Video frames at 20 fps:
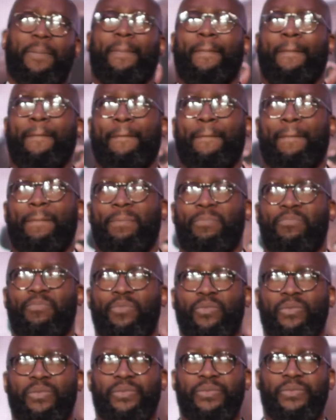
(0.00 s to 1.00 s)

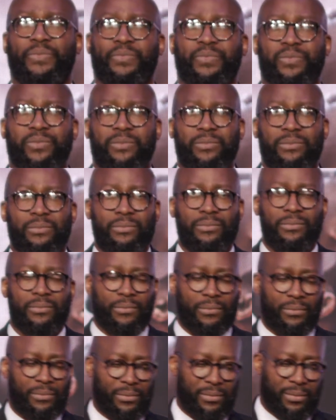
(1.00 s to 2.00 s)

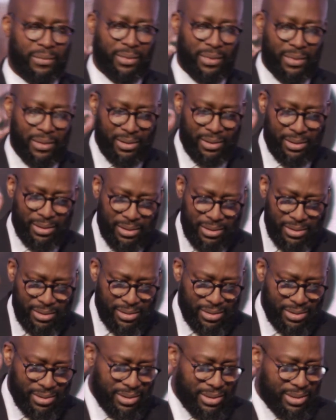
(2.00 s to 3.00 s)

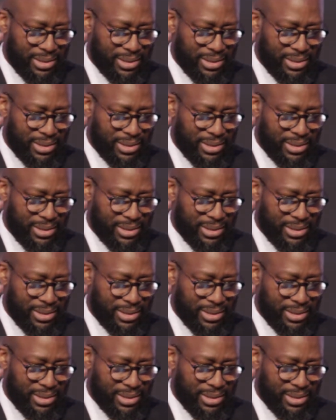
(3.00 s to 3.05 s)
Nothing is said.